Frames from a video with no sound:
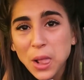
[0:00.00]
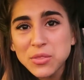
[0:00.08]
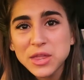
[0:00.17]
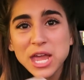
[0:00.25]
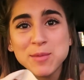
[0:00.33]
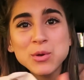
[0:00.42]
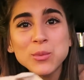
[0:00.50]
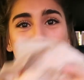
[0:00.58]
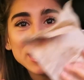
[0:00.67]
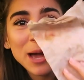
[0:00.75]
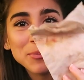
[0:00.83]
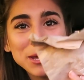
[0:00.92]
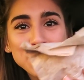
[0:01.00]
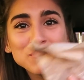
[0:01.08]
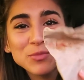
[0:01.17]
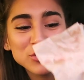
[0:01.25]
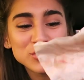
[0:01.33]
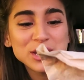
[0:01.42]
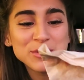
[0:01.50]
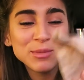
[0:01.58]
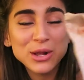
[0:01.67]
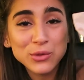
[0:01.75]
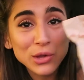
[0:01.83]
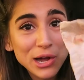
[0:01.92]
They gave me one napkin. They should have given
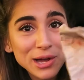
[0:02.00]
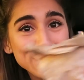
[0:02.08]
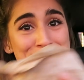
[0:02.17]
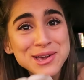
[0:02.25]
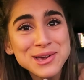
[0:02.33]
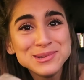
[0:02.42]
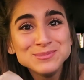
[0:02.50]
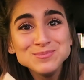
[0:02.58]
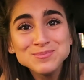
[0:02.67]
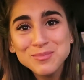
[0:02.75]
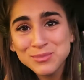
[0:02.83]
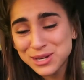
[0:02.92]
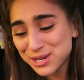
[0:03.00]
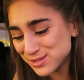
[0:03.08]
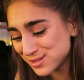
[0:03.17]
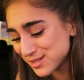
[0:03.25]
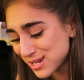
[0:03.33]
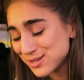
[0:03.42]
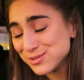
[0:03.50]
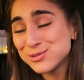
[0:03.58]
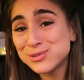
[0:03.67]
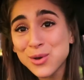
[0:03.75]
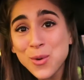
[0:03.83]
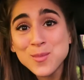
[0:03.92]
me a lot because this thing
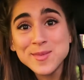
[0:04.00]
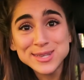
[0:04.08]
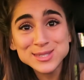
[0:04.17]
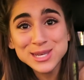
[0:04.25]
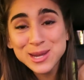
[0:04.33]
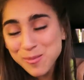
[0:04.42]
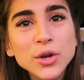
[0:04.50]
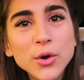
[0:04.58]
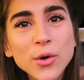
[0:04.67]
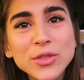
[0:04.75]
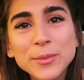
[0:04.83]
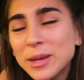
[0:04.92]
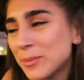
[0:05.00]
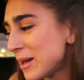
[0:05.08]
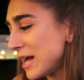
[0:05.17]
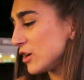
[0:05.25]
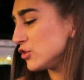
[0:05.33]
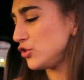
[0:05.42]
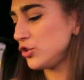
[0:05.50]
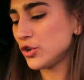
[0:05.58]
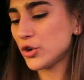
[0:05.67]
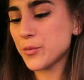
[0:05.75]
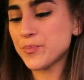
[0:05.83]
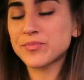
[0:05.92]
is so messy. So the Big Mac
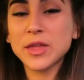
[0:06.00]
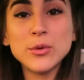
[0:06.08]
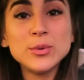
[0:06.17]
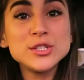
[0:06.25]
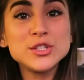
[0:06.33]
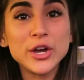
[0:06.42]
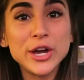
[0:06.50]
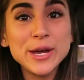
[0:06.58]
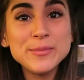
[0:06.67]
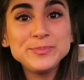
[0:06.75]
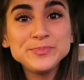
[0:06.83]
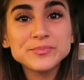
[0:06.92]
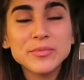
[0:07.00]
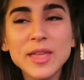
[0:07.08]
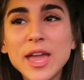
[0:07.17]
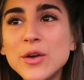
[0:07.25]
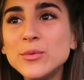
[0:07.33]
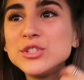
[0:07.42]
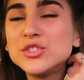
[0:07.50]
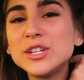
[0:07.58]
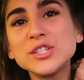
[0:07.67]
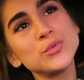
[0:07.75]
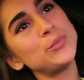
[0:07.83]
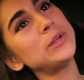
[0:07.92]
Jr, it was good. It was
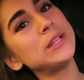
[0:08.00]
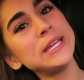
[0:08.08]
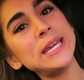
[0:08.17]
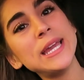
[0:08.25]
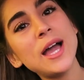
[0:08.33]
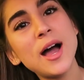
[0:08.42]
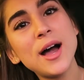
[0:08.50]
just really